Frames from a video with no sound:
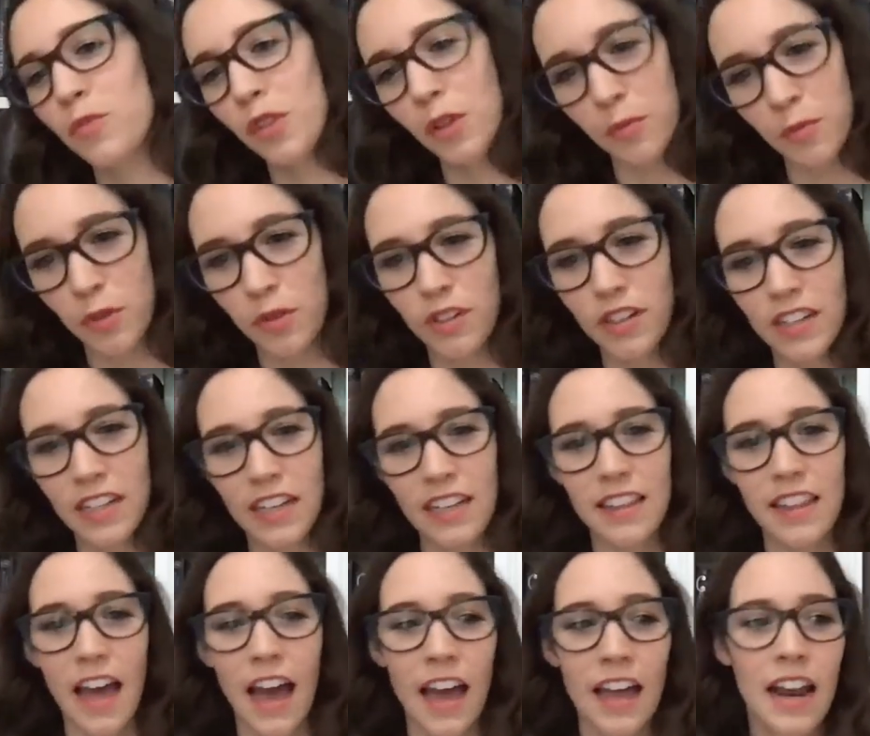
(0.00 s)
community
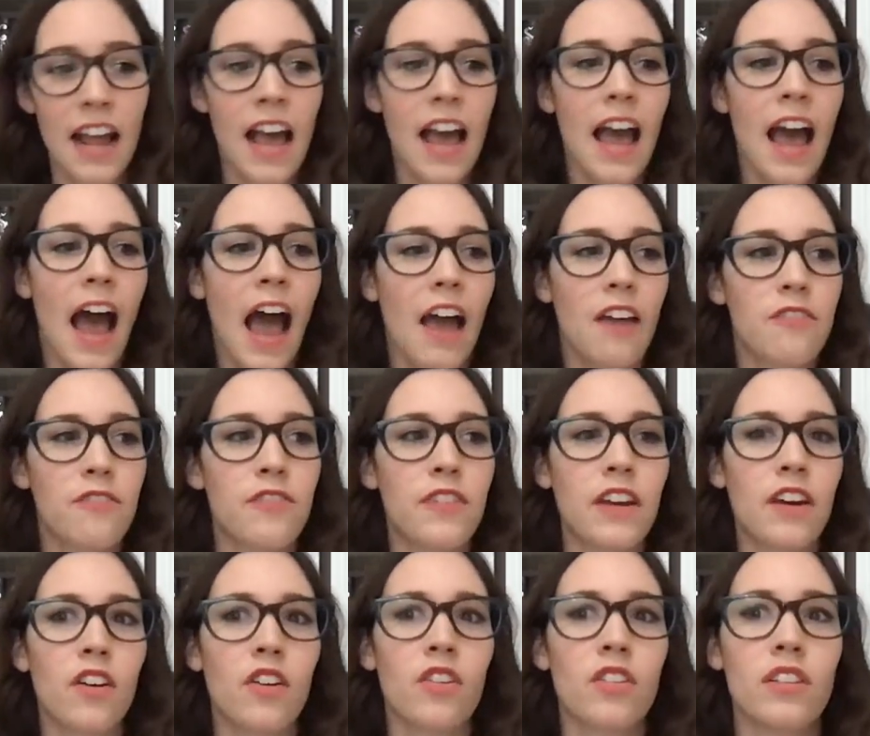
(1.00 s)
that I
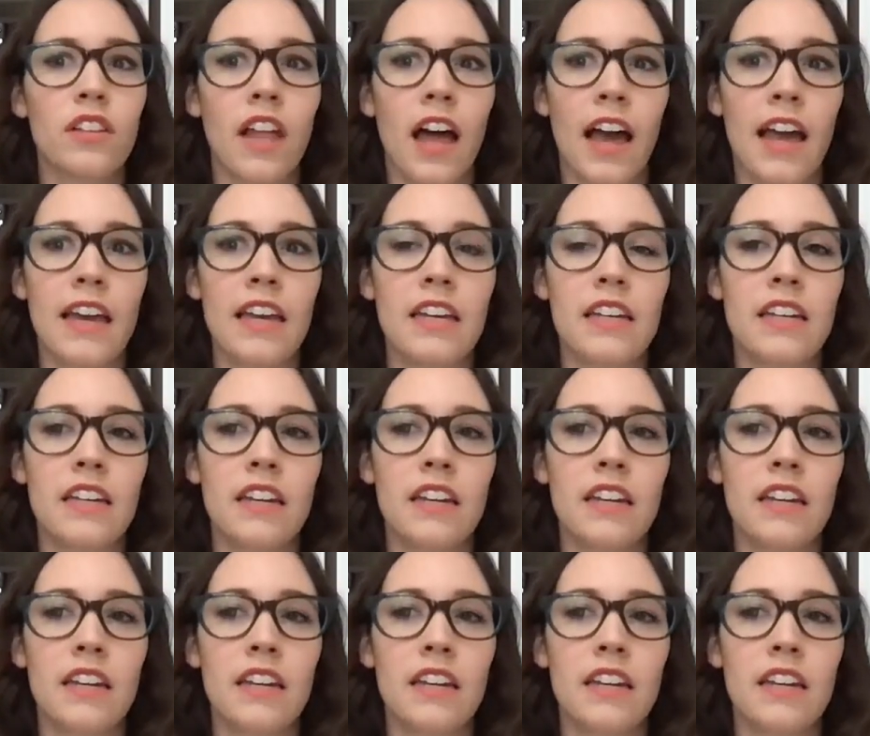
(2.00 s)
feel like